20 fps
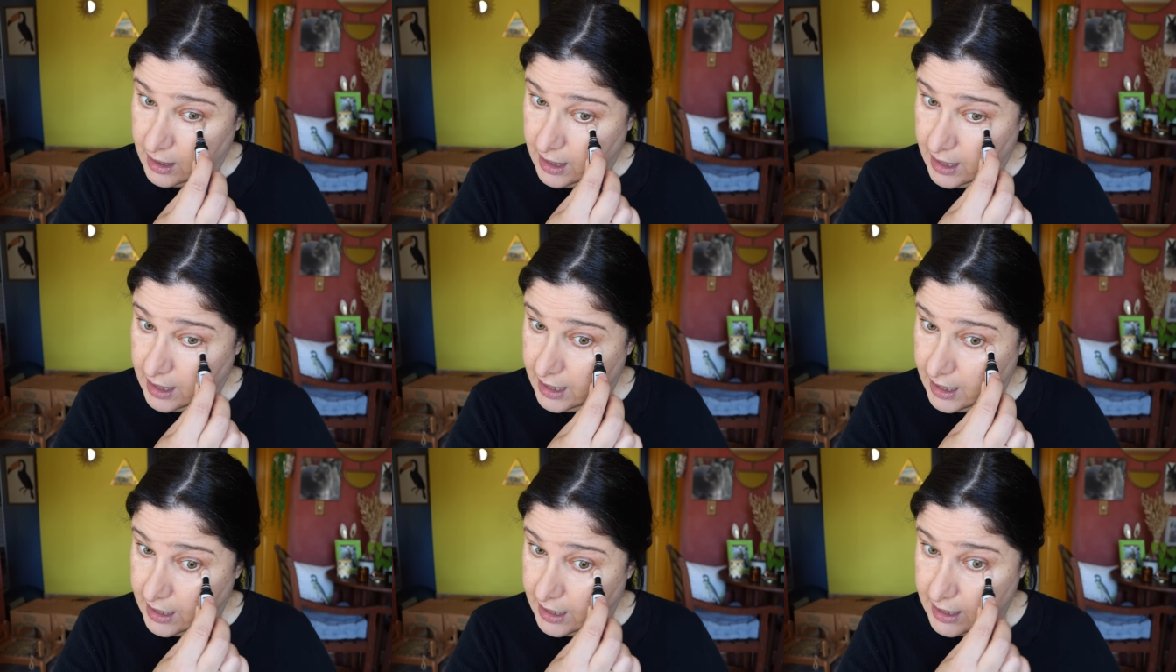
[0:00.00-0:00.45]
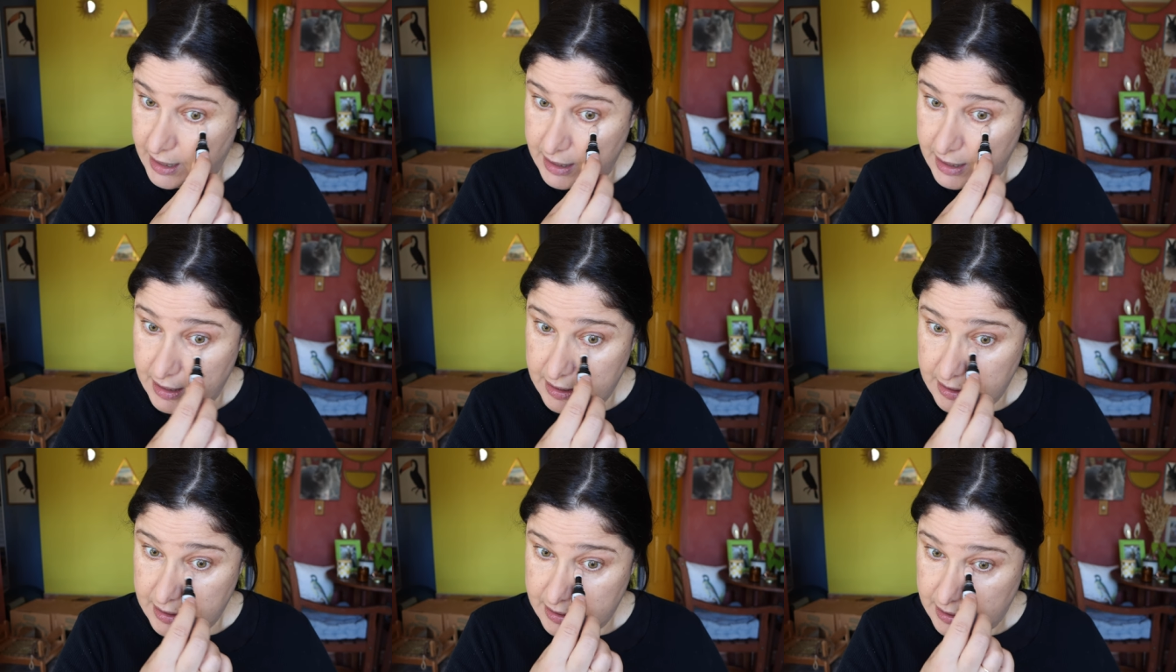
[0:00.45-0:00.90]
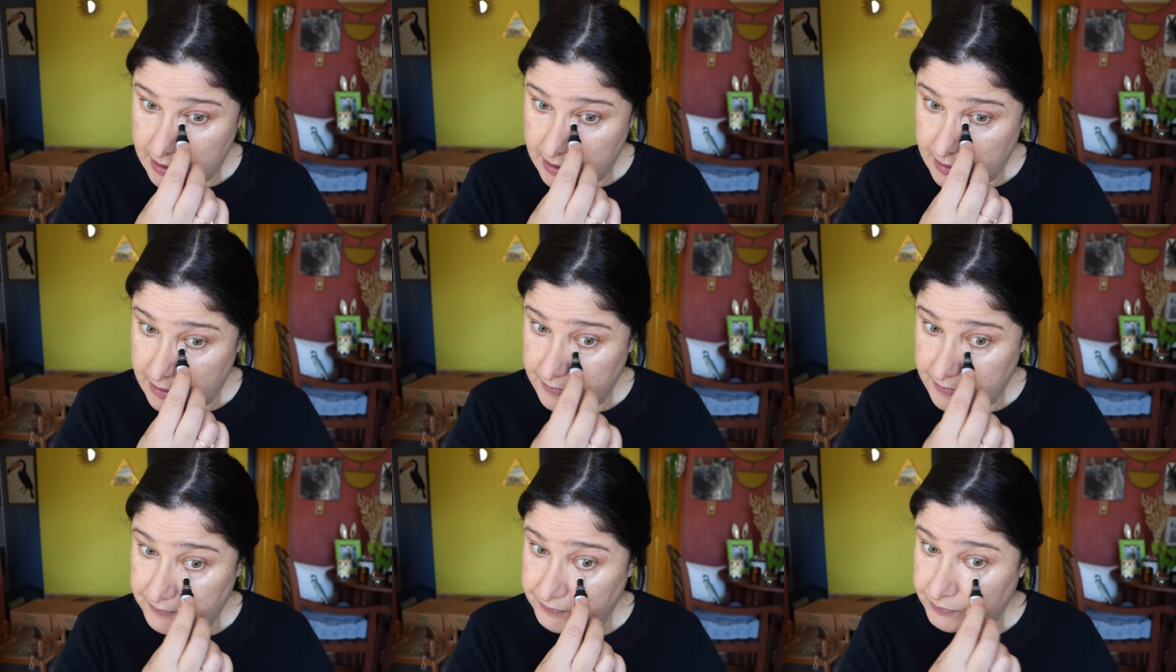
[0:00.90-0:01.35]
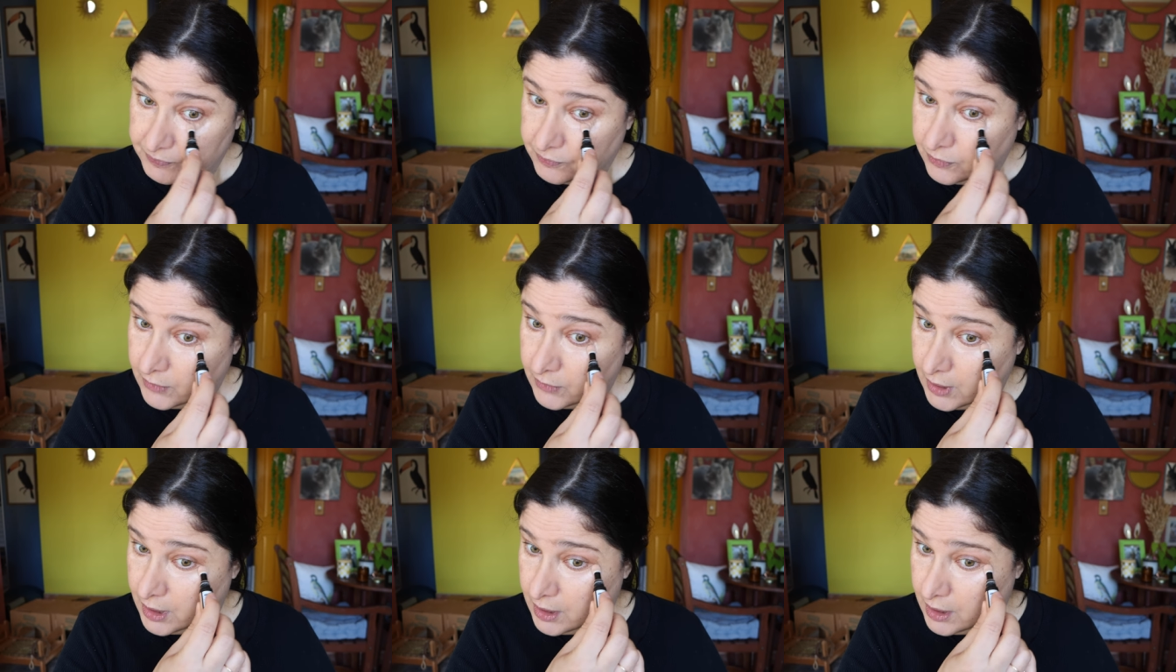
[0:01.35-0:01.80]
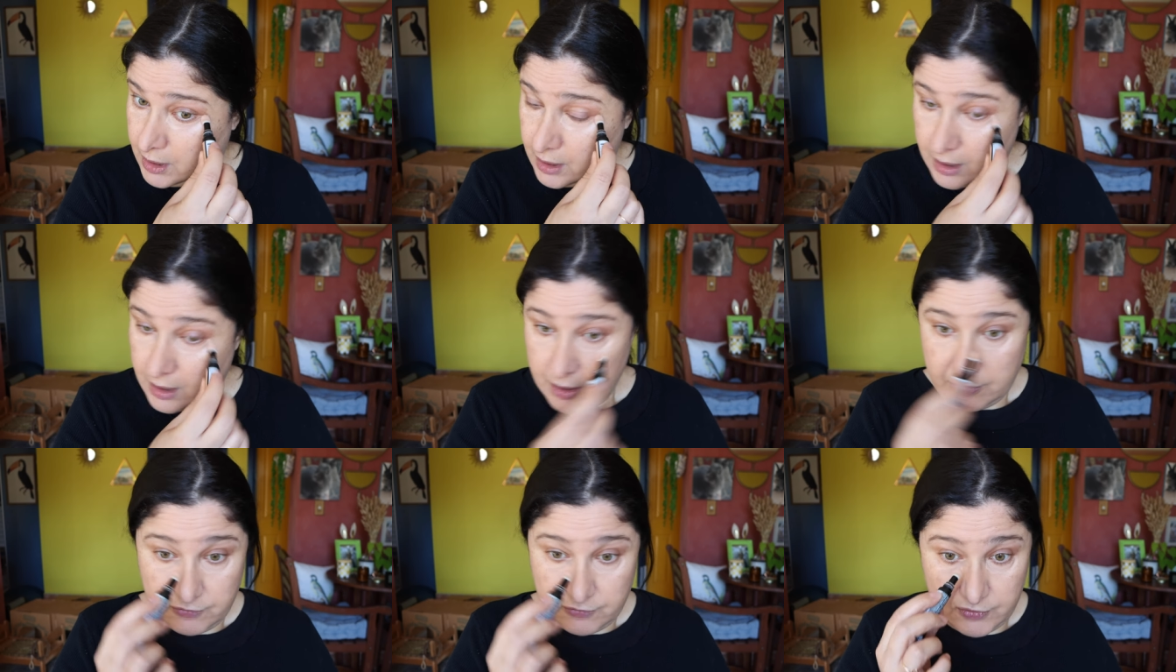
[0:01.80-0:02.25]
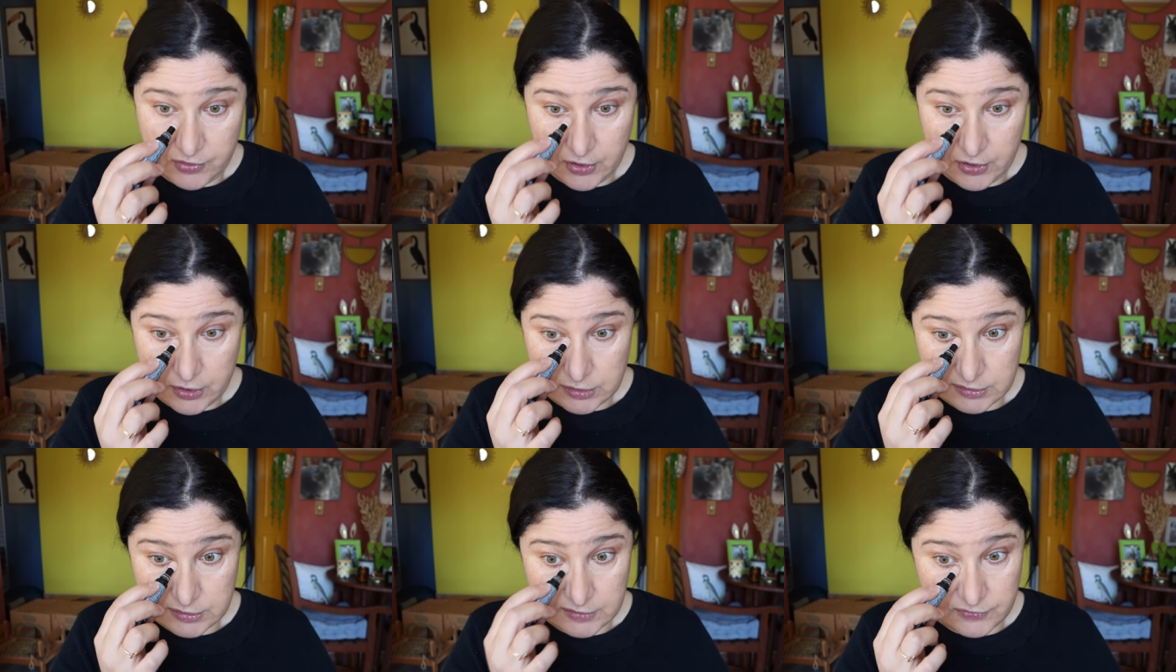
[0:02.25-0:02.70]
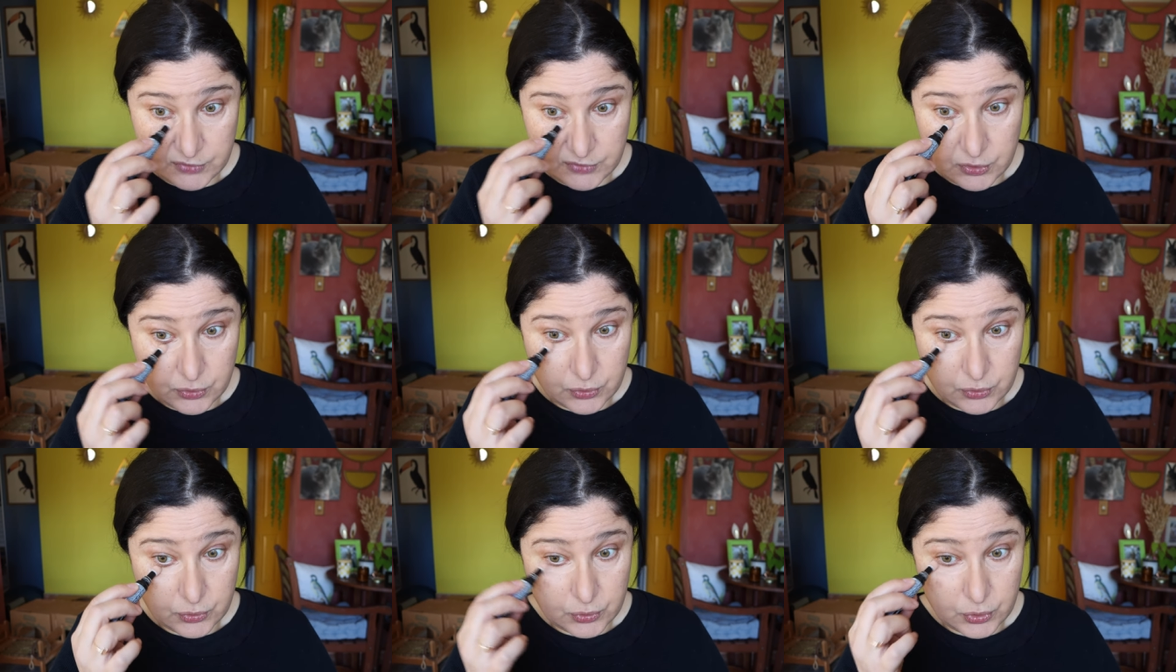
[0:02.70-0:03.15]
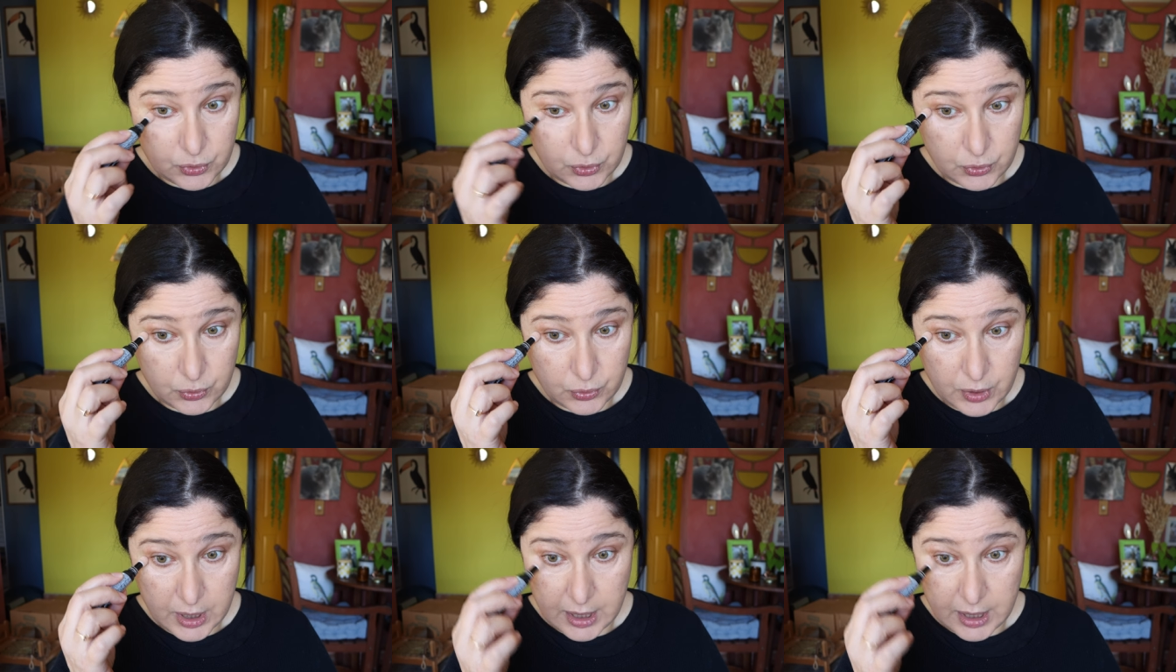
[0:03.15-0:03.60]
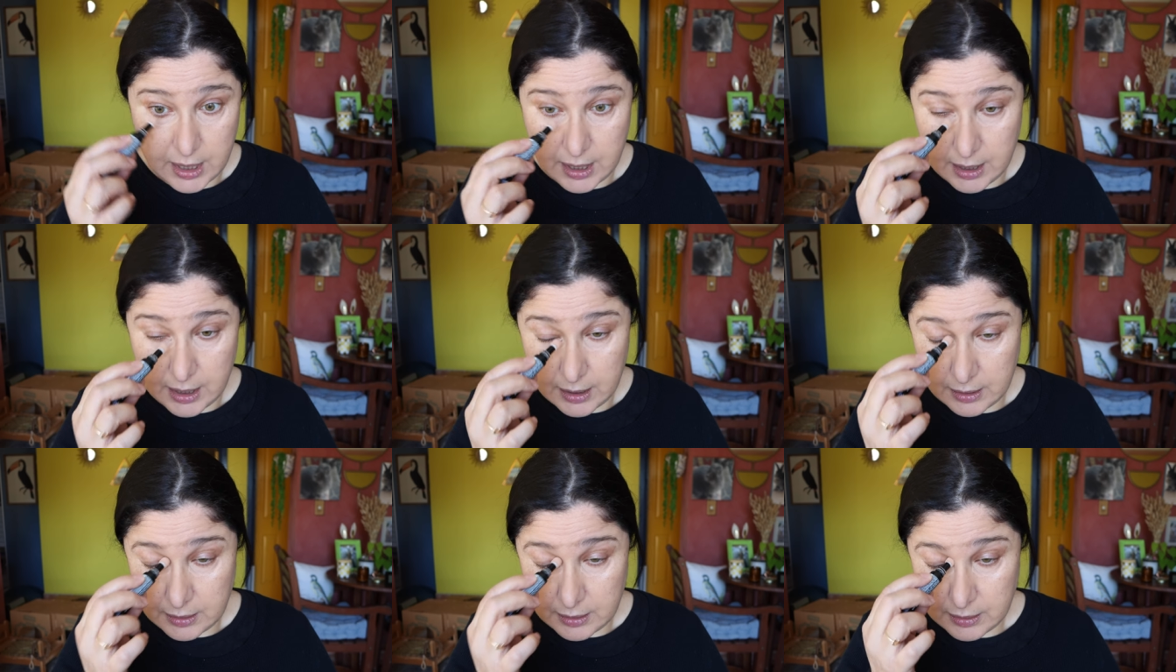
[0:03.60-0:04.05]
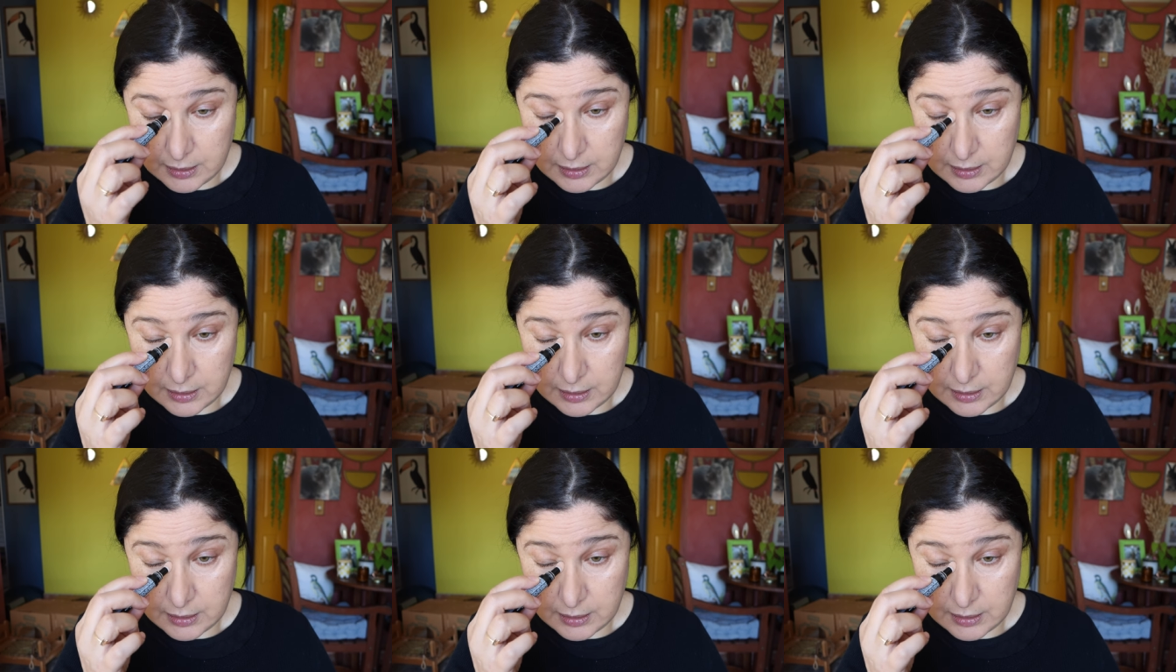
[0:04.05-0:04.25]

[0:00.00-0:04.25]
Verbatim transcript: And for those of you who are